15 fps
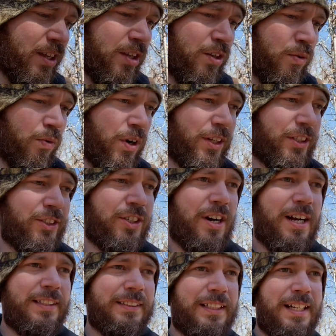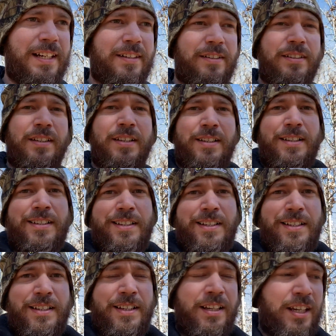while it dries out.
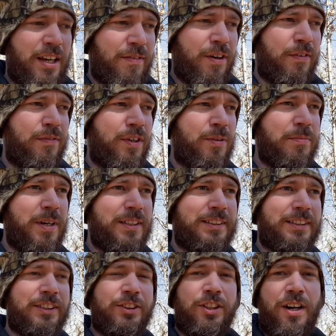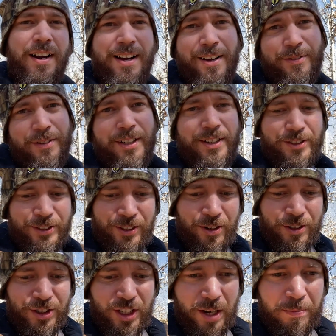Give it a few months to dry out, and then I'll start
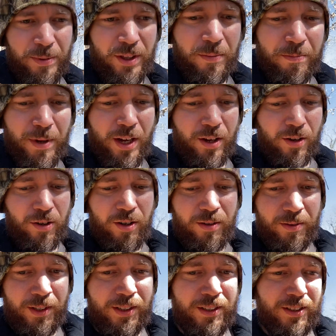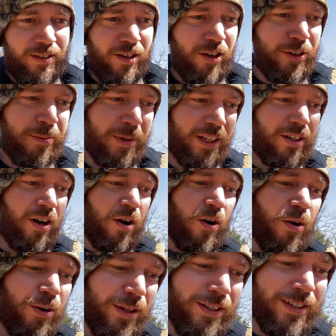shaping the bow. The ultimate
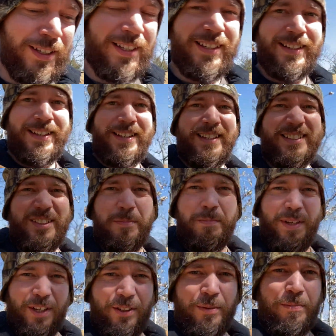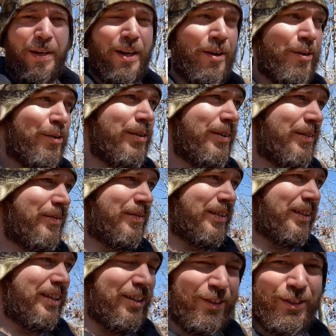goal is to build a bow,
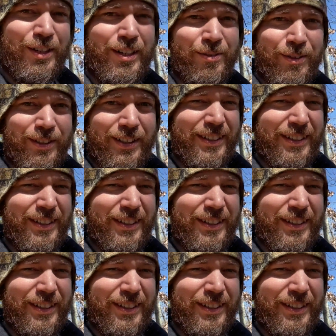kill a deer with it